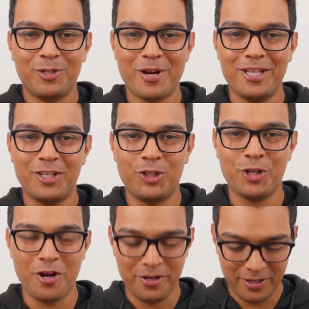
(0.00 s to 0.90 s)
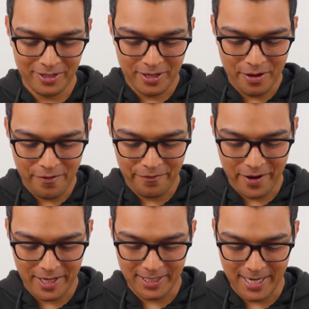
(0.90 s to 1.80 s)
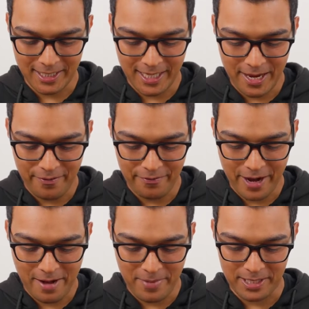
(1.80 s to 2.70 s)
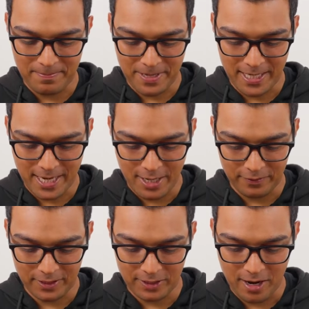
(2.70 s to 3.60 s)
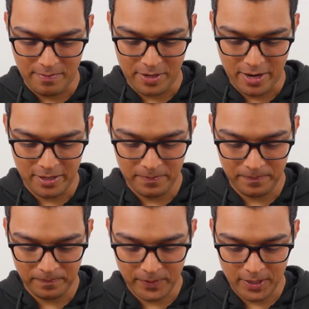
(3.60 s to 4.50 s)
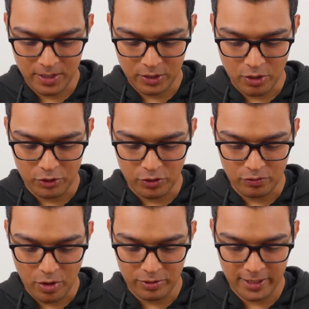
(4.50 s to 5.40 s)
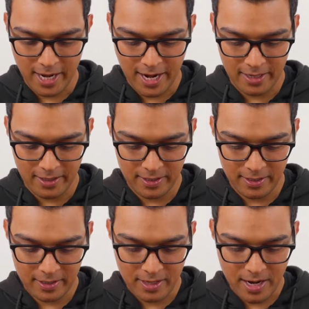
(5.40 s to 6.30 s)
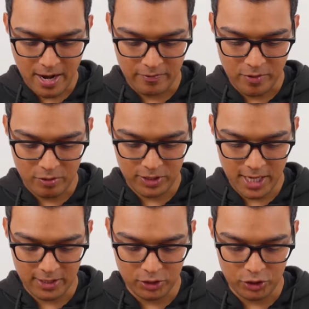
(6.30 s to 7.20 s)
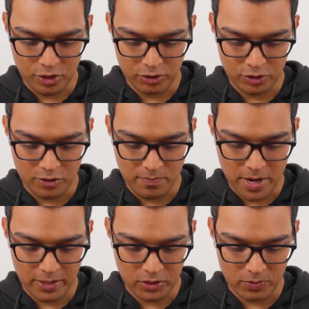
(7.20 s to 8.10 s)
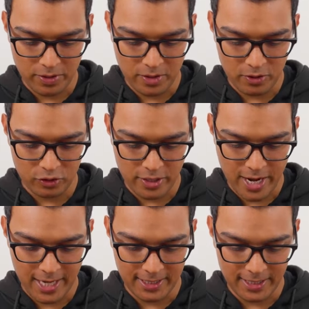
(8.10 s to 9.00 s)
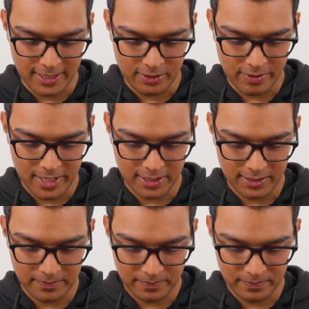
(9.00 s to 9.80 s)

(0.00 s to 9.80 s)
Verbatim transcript: To edit this shot, first add a keyframe at the beginning of the timeline, go to rotate and rotate the shot to minus 180 degrees.